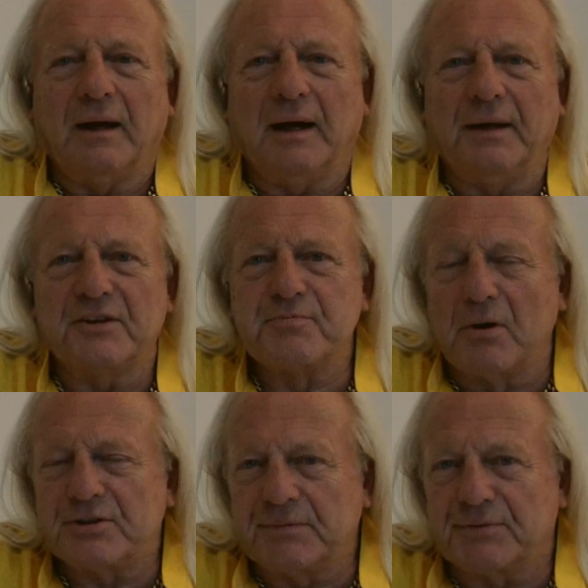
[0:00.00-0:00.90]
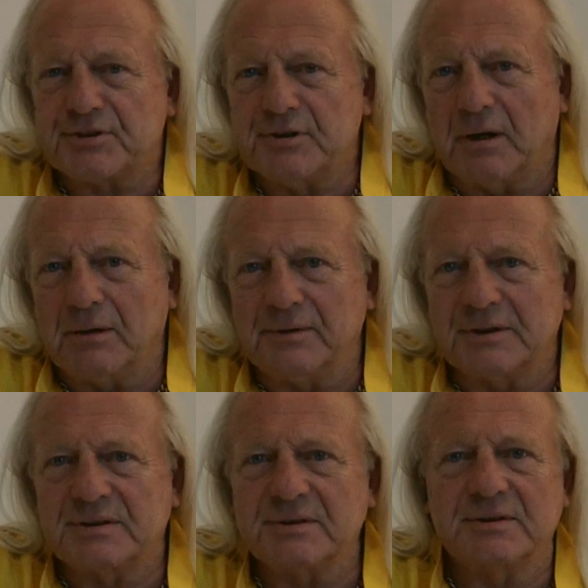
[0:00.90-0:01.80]
And as most of us know,
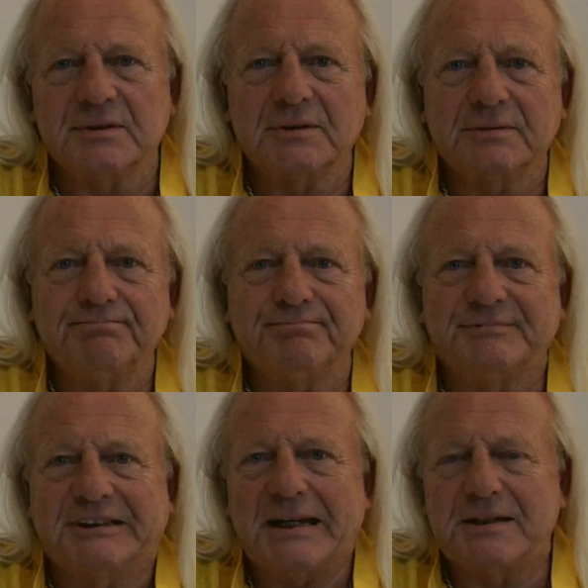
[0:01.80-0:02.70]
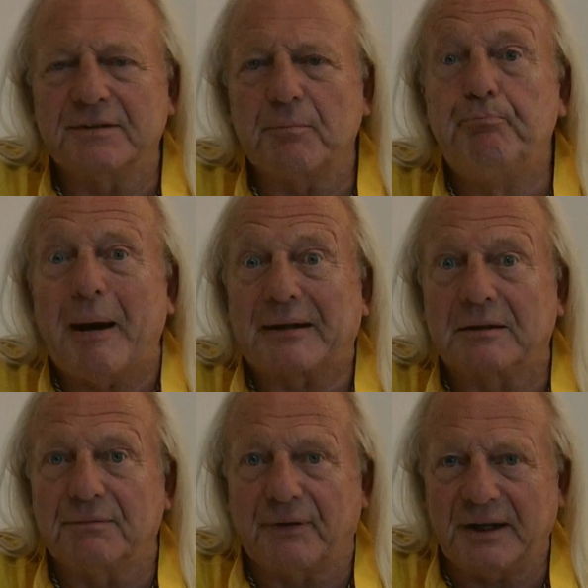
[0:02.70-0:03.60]
this is the date of the
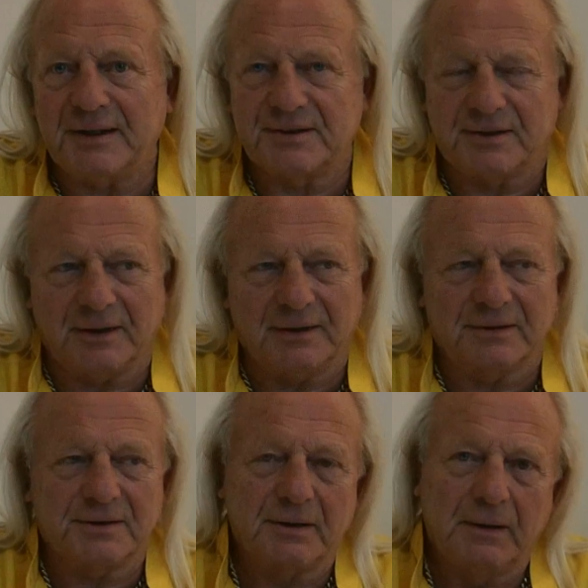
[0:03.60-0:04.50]
Battle of Hastings.